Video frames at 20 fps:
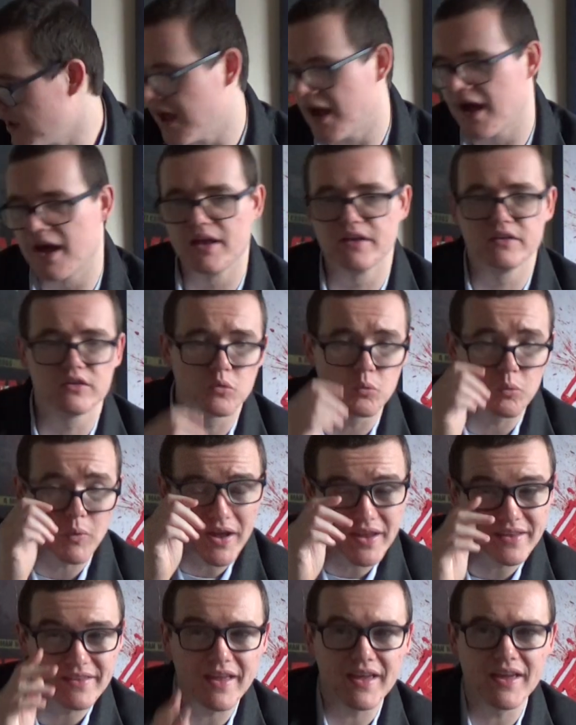And the
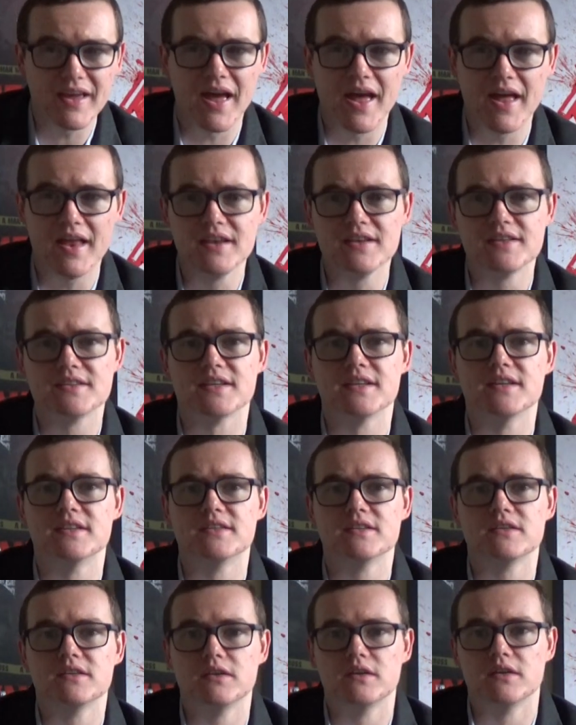way they
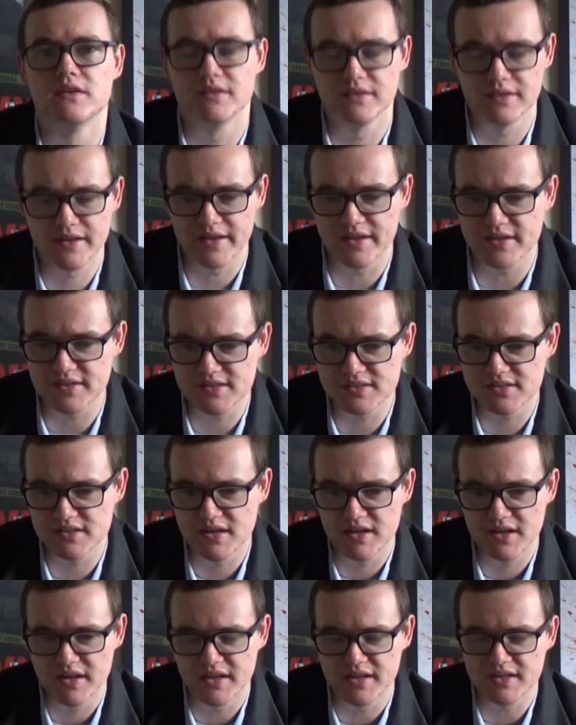ended this
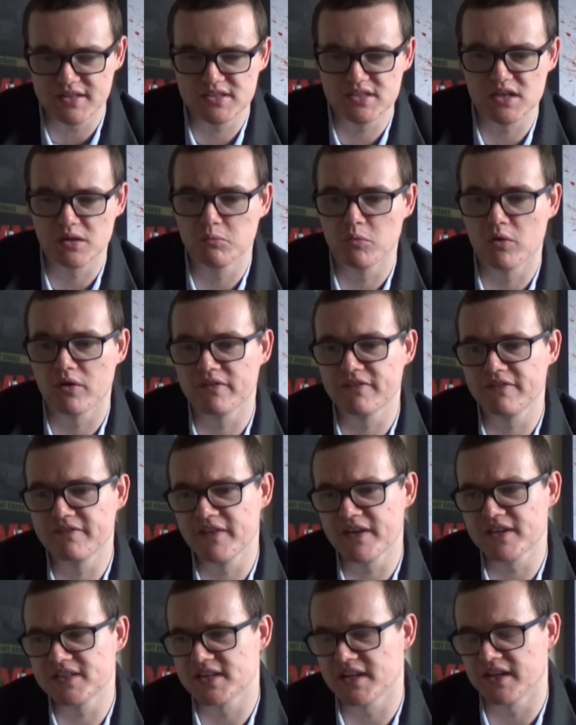is somewhat
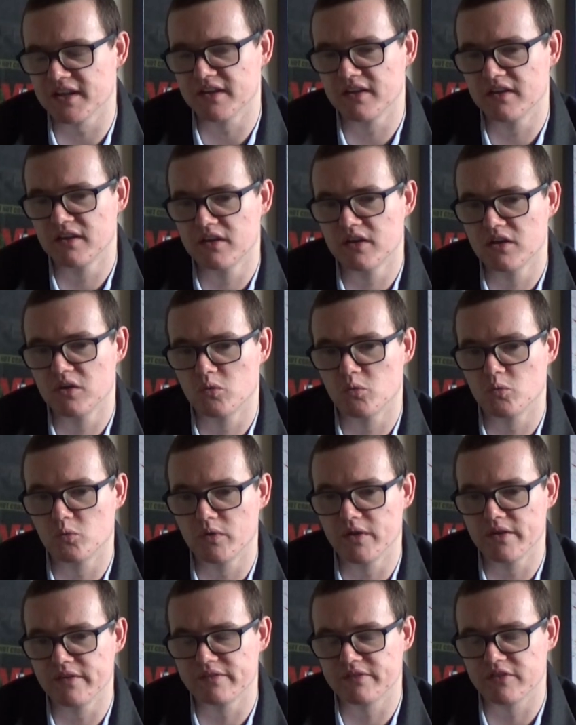fitting
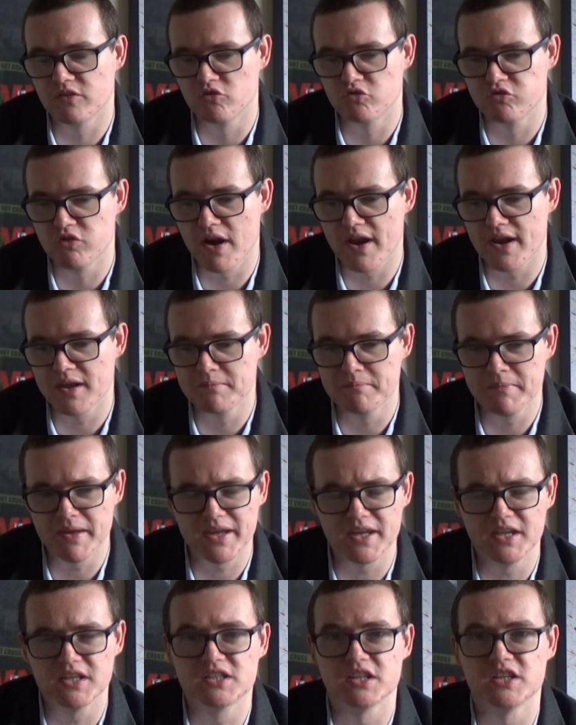with the Ray and
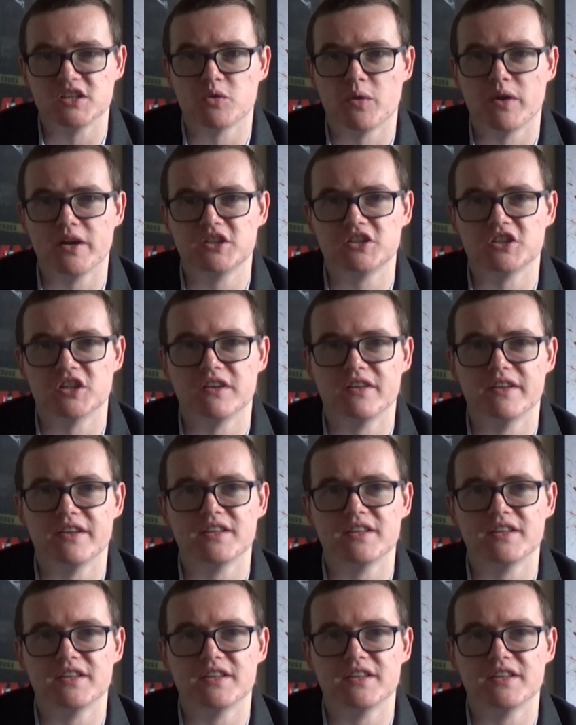Mickey situation.